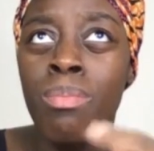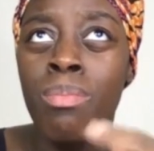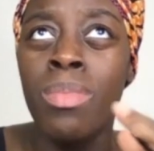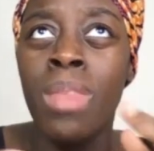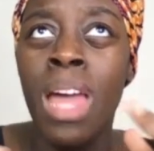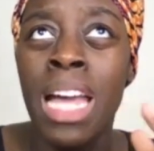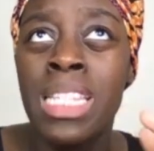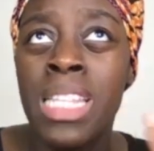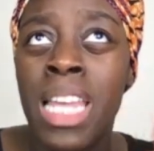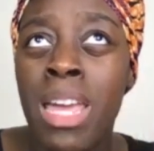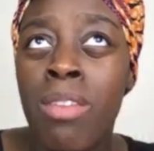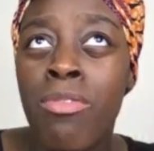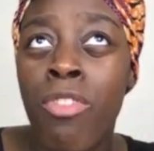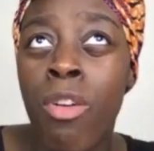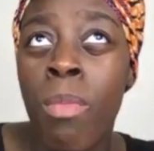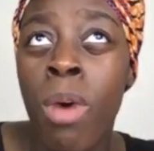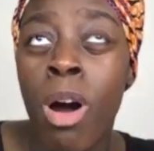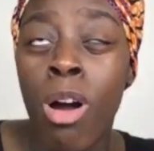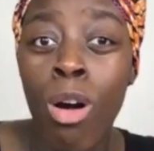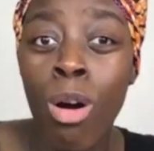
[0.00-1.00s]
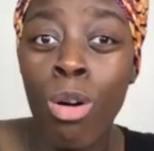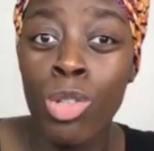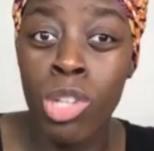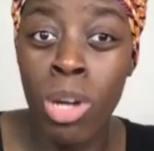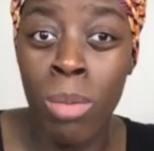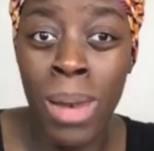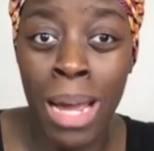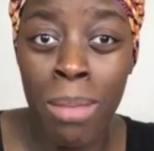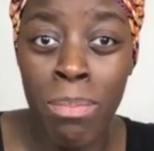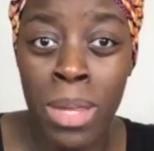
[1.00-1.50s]
I say from our culture,
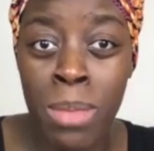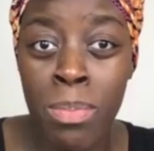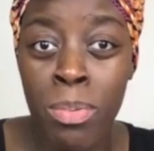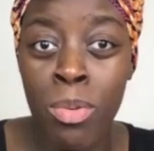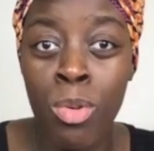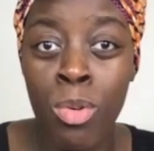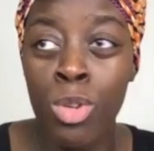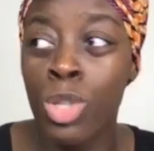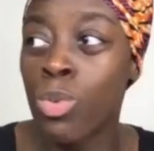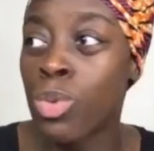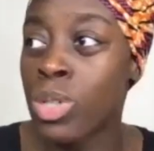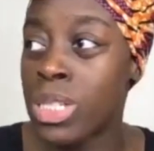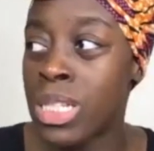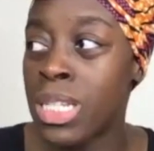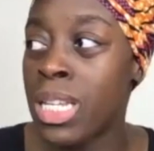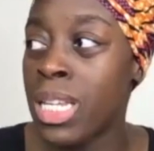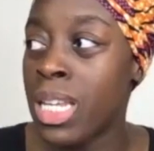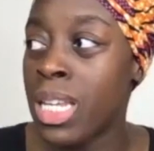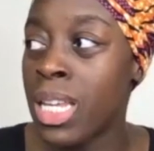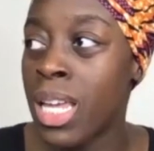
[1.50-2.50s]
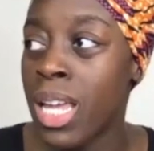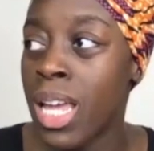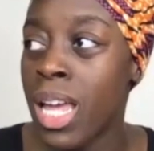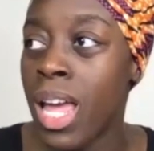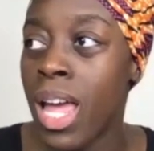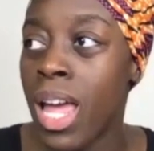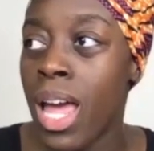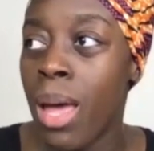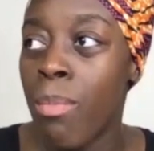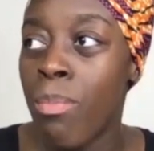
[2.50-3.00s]
Black people, you see
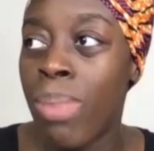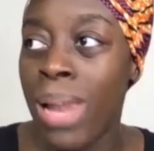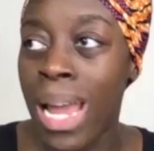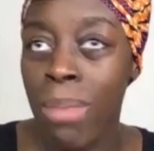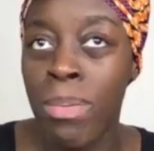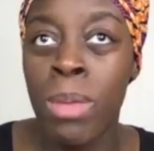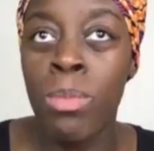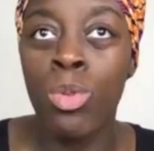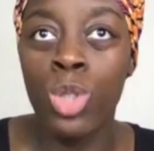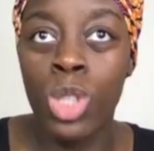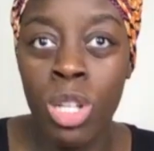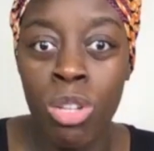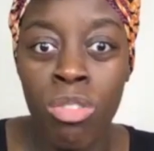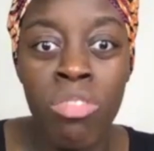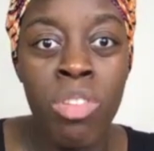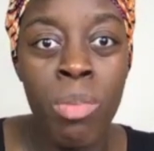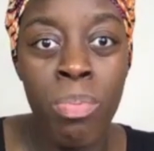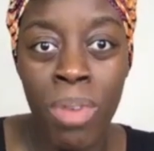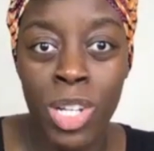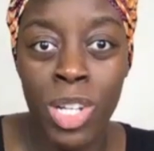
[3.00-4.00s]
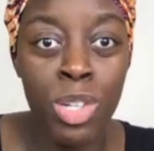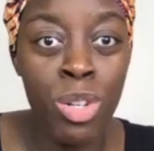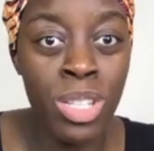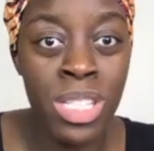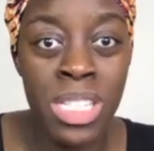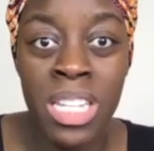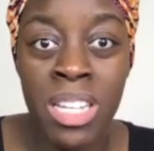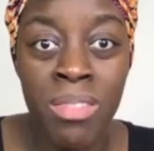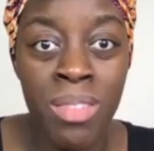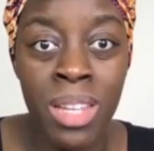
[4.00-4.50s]
Black people dealing with depression on
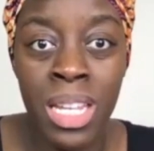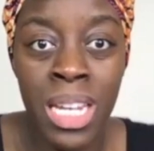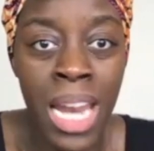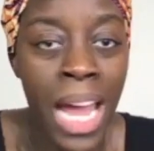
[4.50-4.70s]
TV.